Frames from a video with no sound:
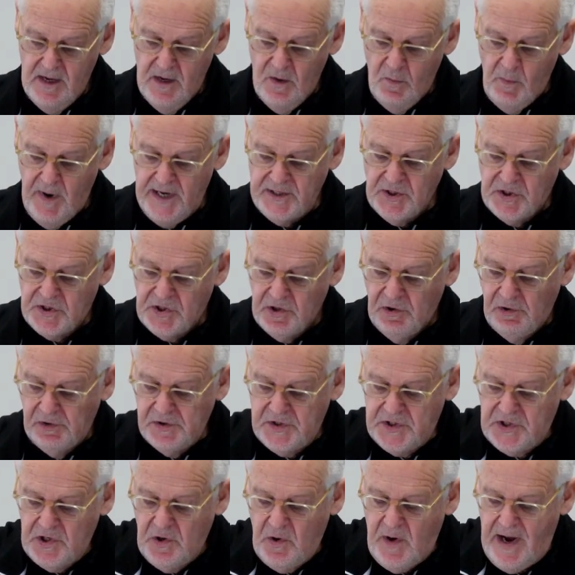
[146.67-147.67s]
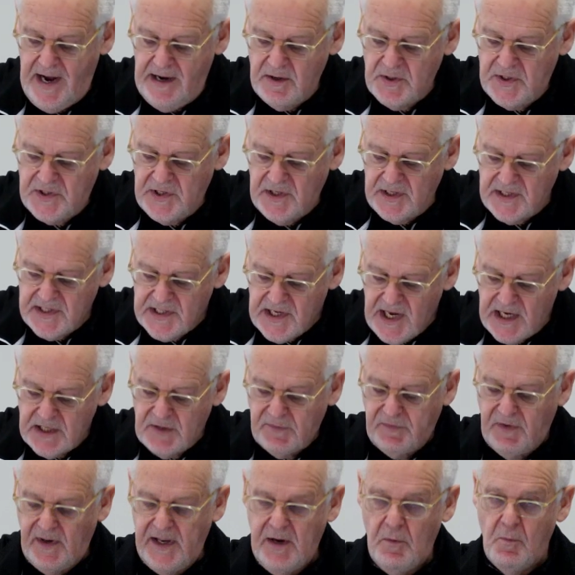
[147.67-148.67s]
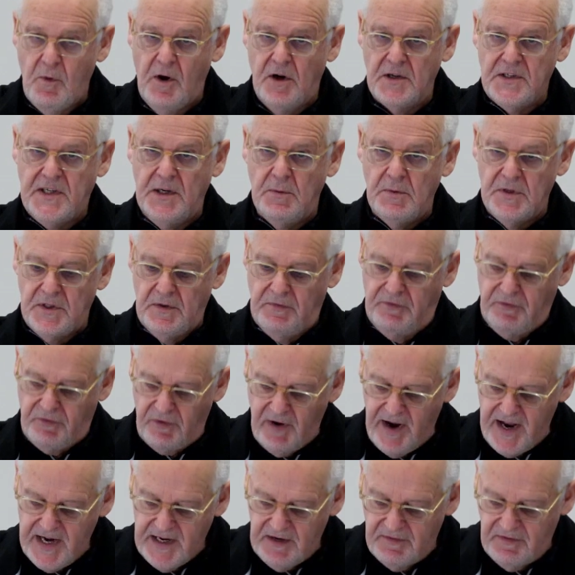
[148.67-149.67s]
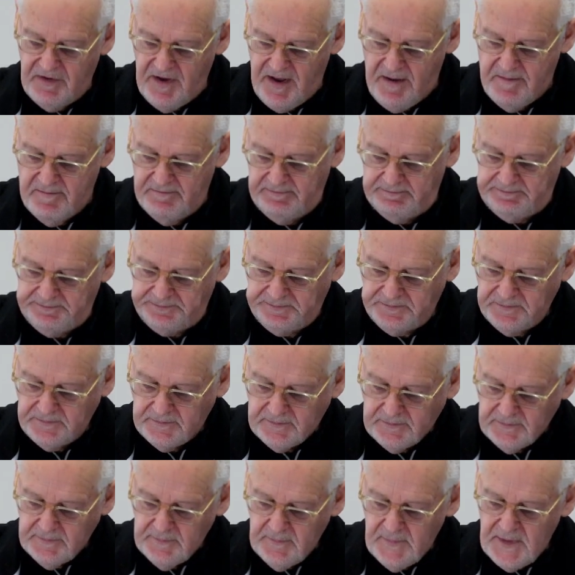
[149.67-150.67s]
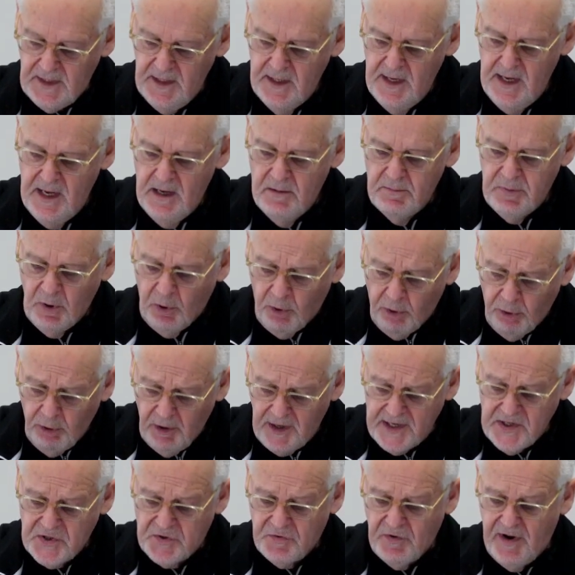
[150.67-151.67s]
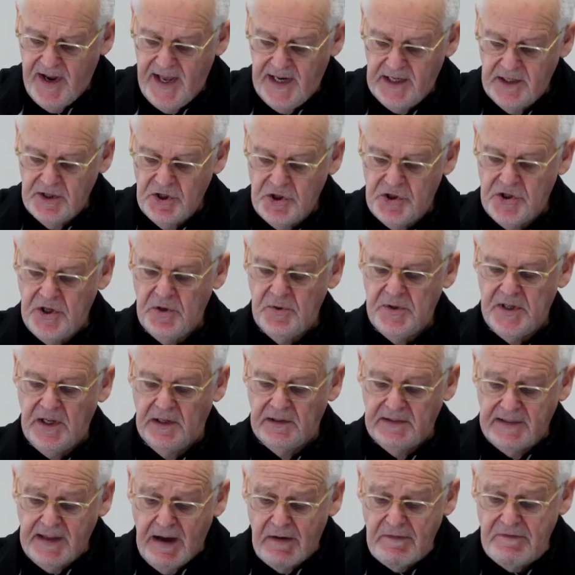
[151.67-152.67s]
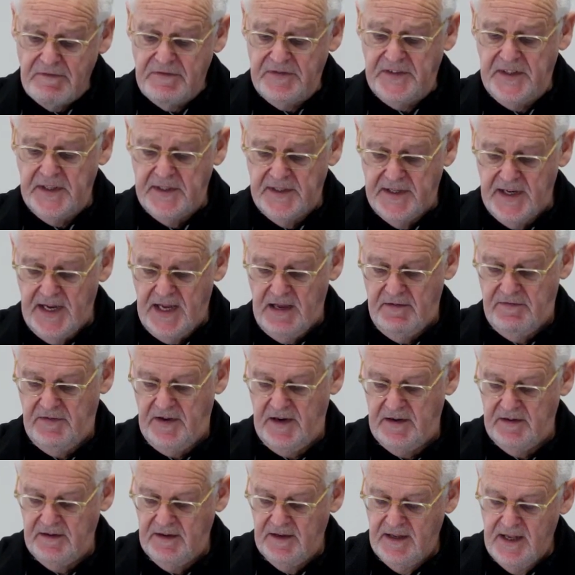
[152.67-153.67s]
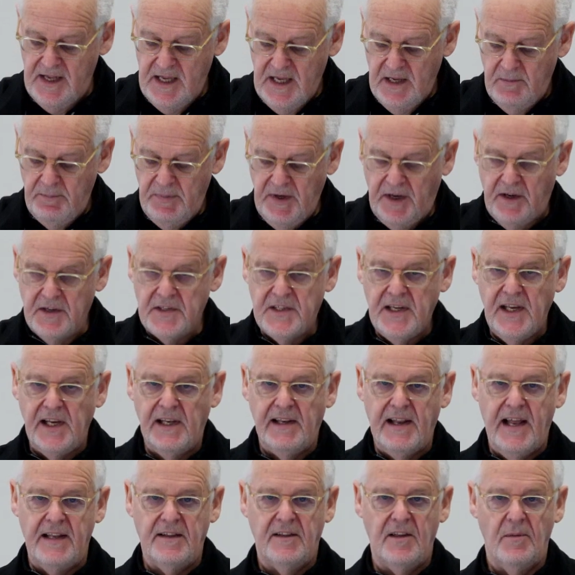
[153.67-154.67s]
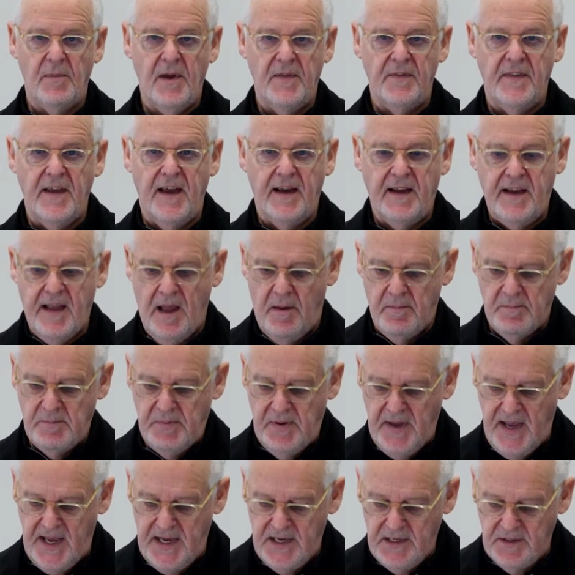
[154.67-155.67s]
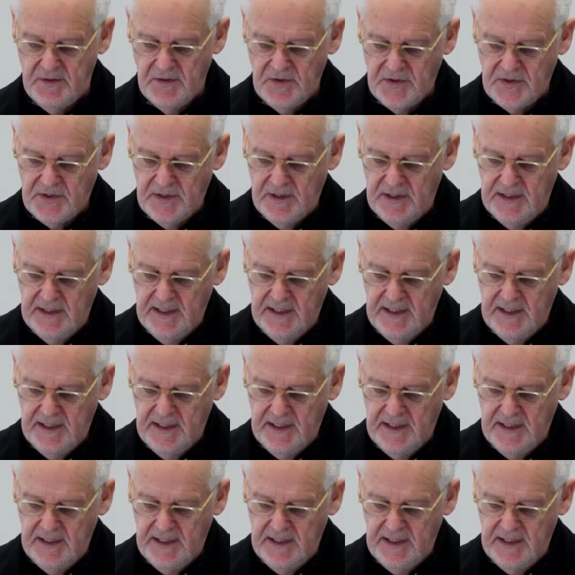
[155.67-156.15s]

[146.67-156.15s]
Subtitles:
When Saul saw how successful he was afraid of him. But all Israel and Judah loved David because he led them in their campaigns.